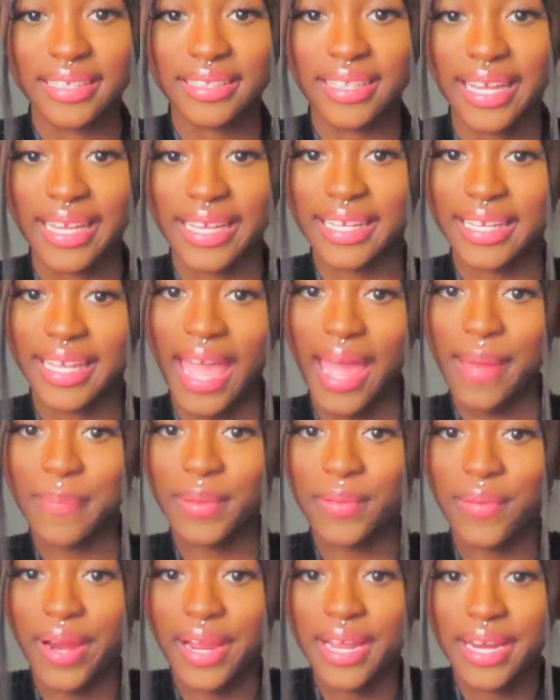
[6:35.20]
like
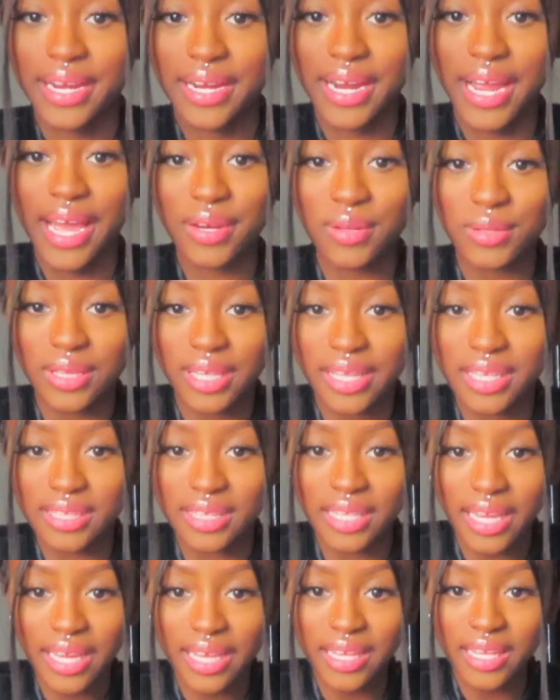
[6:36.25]
gappy right here. I don't like
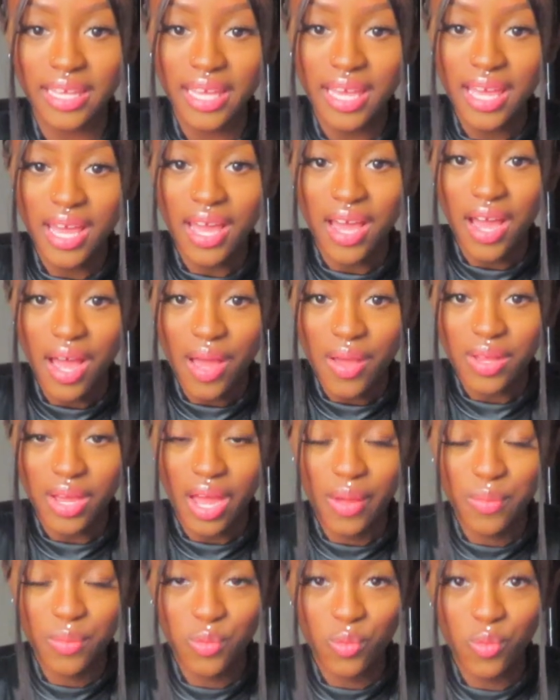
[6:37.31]
that.
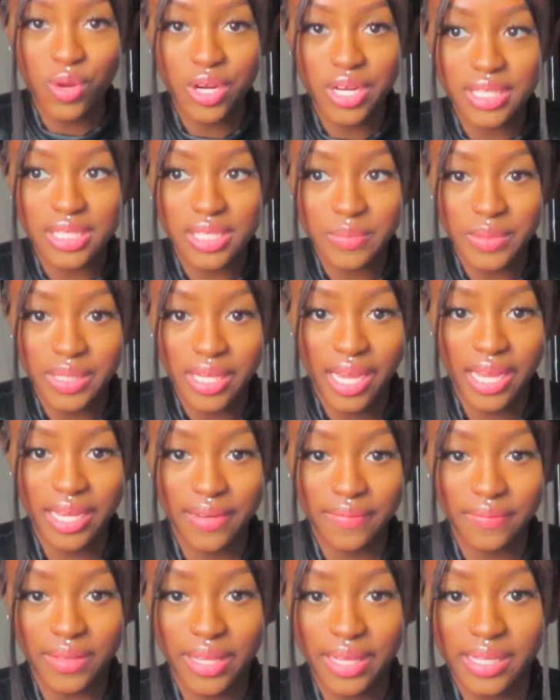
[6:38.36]
I would want it to be kind
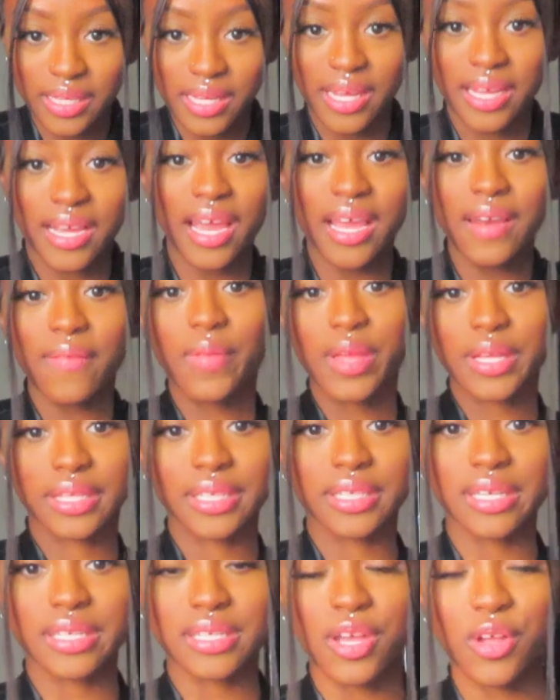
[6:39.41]
of like
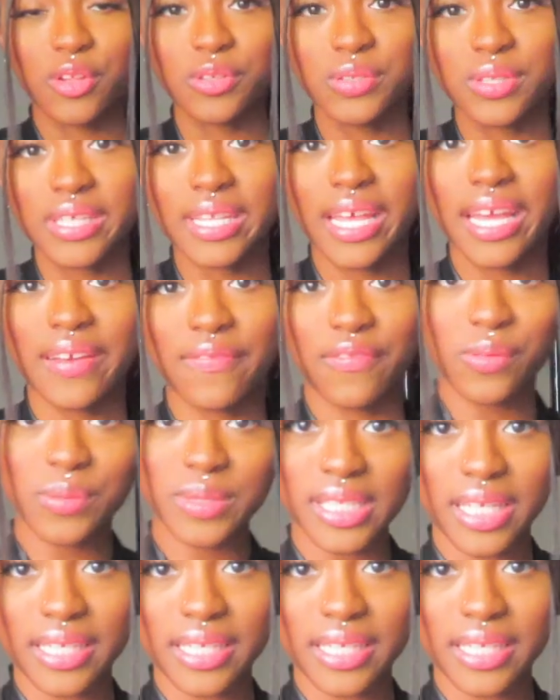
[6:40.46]
this. Other than that, if it was